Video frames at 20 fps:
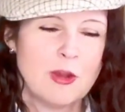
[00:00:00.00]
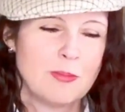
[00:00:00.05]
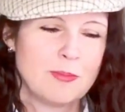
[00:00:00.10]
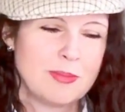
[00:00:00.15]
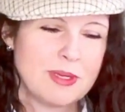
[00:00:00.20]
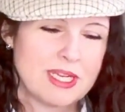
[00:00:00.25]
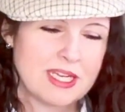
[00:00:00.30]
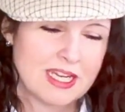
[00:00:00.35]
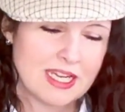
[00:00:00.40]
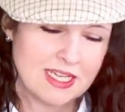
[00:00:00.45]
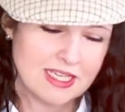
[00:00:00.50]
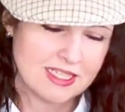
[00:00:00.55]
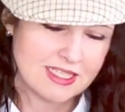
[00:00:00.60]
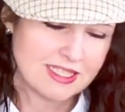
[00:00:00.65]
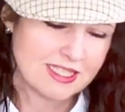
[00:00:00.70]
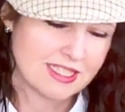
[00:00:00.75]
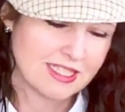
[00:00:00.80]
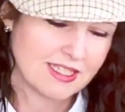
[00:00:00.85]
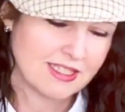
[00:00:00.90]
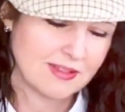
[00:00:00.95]

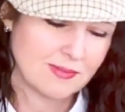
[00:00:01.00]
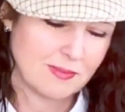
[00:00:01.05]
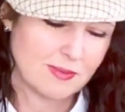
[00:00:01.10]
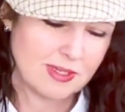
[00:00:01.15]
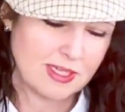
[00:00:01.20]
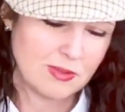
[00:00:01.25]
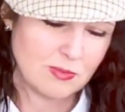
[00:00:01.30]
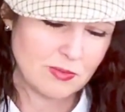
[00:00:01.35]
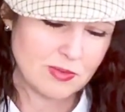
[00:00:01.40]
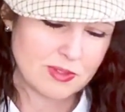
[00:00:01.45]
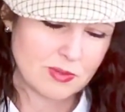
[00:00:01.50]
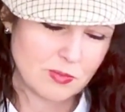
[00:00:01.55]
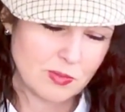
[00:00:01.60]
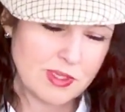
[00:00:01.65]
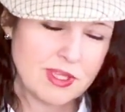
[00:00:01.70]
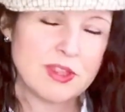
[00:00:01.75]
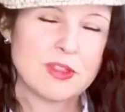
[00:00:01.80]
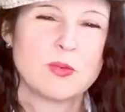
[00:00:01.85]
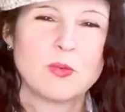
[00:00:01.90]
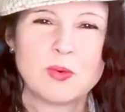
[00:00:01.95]
because it was
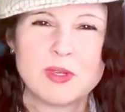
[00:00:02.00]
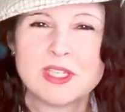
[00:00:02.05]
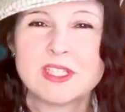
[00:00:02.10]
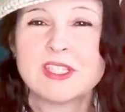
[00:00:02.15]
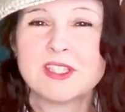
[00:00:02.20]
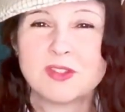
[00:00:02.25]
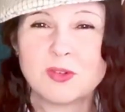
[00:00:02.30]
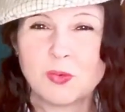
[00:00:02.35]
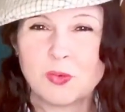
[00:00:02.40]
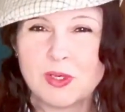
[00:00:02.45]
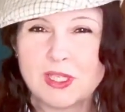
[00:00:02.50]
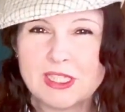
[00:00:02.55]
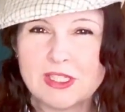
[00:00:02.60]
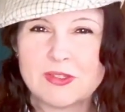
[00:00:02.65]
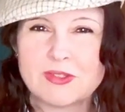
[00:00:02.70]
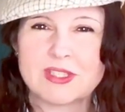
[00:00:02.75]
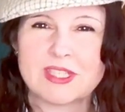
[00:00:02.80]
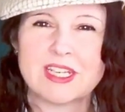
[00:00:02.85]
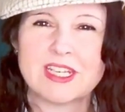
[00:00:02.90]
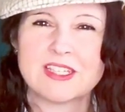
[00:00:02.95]
with The Wind in the
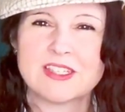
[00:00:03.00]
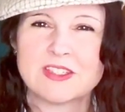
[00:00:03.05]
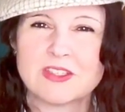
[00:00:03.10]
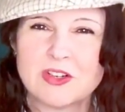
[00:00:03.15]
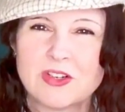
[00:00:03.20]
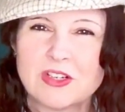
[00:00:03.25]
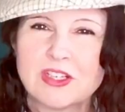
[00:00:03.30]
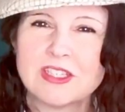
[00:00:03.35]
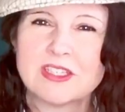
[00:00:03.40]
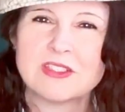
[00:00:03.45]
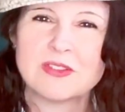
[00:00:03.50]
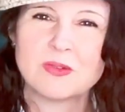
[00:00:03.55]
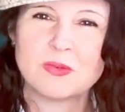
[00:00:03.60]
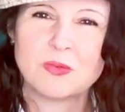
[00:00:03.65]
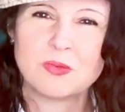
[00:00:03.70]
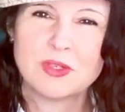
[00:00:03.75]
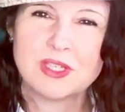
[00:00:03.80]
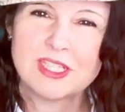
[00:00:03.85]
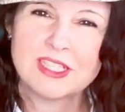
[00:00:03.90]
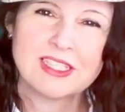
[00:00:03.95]
Willows that I started to
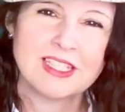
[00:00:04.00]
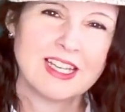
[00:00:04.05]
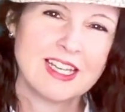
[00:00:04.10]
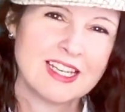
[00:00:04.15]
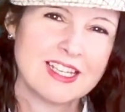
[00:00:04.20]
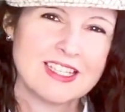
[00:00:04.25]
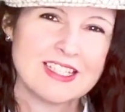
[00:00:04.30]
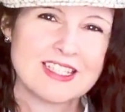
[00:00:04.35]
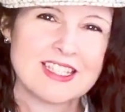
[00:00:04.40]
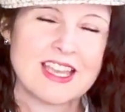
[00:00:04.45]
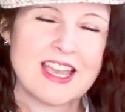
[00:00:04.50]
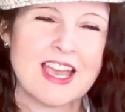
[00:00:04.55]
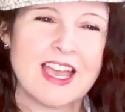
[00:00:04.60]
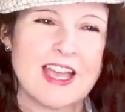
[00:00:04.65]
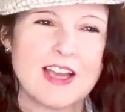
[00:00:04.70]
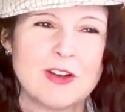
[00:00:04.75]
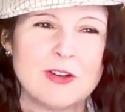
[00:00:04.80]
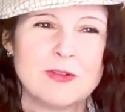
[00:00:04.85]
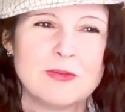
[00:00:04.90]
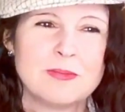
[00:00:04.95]
realize
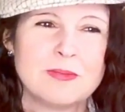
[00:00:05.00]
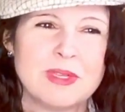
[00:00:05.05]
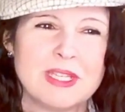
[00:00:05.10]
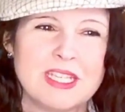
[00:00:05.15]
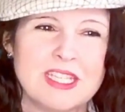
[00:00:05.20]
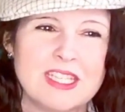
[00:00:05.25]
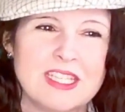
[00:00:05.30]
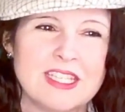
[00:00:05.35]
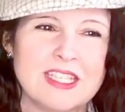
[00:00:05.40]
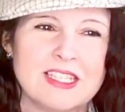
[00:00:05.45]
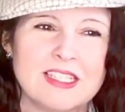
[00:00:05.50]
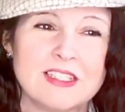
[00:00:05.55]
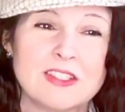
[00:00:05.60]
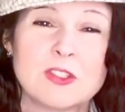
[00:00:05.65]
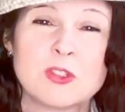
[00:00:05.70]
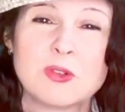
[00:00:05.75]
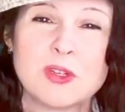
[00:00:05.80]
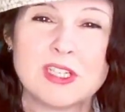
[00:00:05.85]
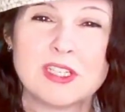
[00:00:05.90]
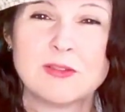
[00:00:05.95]
how many
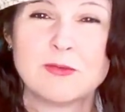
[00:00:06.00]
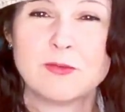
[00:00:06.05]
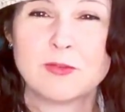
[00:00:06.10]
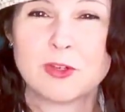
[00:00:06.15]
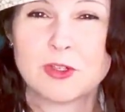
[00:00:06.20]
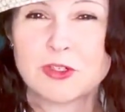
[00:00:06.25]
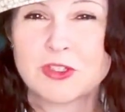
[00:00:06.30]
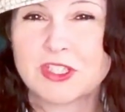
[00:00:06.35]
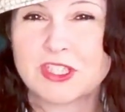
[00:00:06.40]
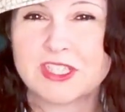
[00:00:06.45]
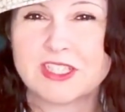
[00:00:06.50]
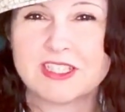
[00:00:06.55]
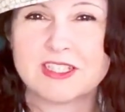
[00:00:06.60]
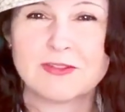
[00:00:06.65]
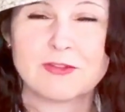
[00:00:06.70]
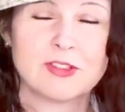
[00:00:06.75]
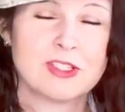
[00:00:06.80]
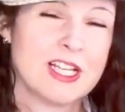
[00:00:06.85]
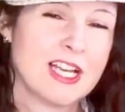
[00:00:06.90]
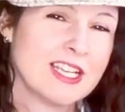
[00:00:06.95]
illustrated
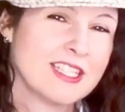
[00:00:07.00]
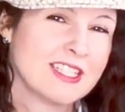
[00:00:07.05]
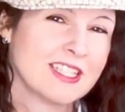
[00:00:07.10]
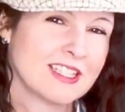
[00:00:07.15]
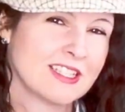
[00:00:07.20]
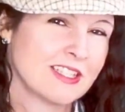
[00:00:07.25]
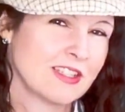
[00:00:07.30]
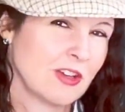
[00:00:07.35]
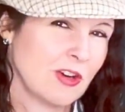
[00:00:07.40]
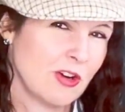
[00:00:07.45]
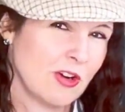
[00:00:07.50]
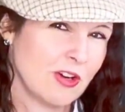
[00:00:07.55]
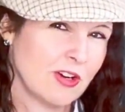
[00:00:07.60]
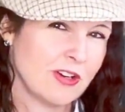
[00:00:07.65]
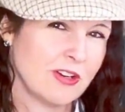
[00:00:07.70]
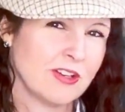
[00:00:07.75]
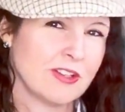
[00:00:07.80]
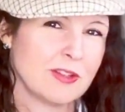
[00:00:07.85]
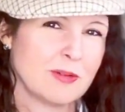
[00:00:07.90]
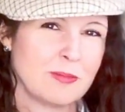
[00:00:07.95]
versions of classics there
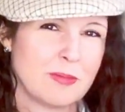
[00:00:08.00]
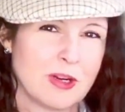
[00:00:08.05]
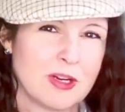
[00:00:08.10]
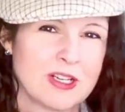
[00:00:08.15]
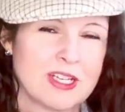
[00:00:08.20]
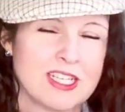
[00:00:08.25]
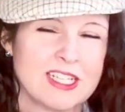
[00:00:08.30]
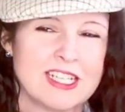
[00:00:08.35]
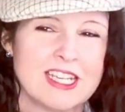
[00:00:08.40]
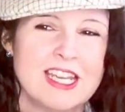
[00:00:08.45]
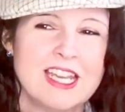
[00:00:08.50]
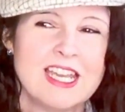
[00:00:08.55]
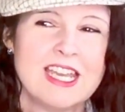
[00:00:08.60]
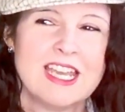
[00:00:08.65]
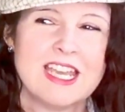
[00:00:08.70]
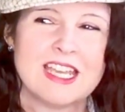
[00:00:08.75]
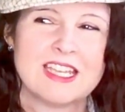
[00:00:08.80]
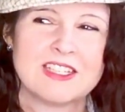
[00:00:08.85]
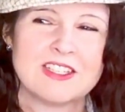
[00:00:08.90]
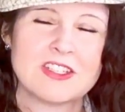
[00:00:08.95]
are on the market,
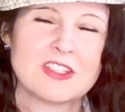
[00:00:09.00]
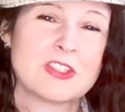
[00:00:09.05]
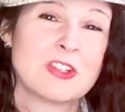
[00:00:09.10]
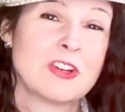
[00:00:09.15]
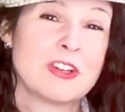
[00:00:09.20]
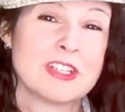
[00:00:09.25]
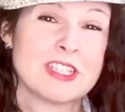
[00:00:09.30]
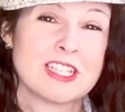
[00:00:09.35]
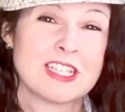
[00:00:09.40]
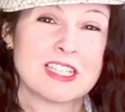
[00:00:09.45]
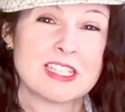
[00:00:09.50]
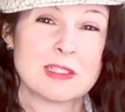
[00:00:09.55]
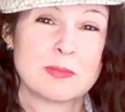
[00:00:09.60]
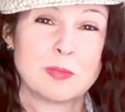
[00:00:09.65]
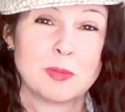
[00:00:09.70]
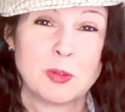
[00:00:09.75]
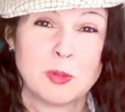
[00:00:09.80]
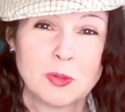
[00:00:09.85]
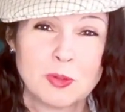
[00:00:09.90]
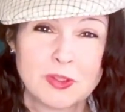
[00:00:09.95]
and to start
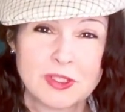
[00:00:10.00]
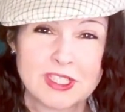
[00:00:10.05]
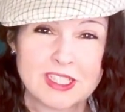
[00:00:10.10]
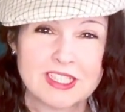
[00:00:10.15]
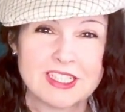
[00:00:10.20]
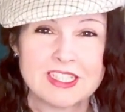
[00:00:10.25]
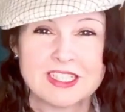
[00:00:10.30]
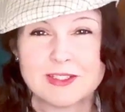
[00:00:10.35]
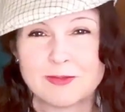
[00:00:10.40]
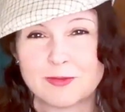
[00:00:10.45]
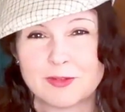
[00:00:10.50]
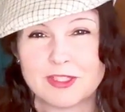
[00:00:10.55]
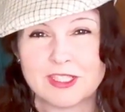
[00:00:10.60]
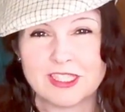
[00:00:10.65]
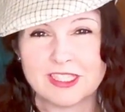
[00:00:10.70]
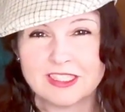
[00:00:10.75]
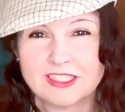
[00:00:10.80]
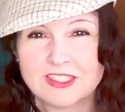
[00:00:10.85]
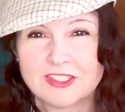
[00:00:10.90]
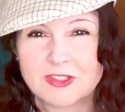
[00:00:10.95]
exploring the
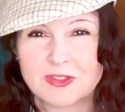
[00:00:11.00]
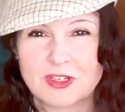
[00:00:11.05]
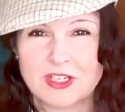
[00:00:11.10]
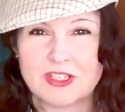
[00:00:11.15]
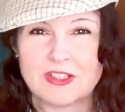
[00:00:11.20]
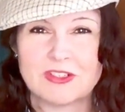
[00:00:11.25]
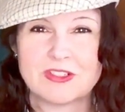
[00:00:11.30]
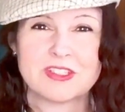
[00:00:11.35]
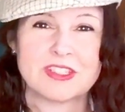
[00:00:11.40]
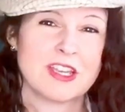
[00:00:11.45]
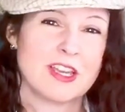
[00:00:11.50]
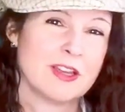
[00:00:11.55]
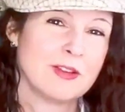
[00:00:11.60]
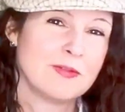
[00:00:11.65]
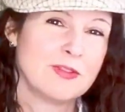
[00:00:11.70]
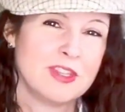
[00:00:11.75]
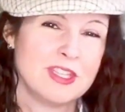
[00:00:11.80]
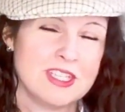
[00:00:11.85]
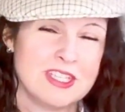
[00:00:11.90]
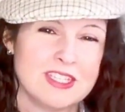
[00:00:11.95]
different illustrators
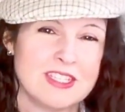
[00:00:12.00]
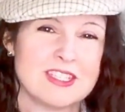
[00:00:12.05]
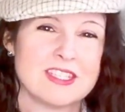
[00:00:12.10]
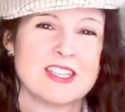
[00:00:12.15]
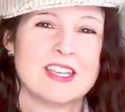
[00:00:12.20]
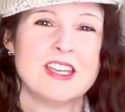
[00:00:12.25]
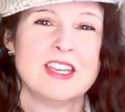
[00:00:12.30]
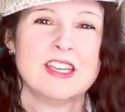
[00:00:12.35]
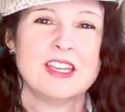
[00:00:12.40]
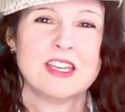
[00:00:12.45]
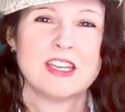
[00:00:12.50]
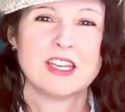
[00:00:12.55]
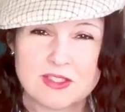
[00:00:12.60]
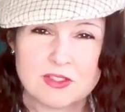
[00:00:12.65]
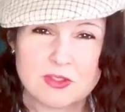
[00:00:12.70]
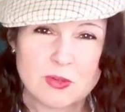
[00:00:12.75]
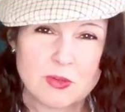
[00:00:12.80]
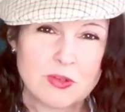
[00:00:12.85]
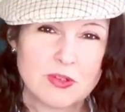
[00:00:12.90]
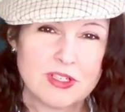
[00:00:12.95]
of these
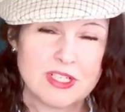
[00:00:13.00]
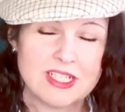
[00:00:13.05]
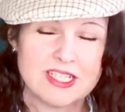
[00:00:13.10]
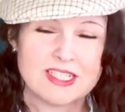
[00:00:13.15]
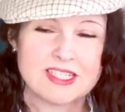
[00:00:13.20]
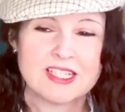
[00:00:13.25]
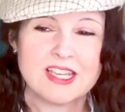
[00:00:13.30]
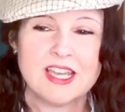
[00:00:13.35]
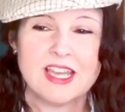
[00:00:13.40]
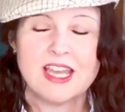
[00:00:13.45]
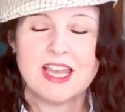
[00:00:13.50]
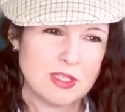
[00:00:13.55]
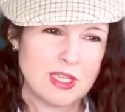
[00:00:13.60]
stories.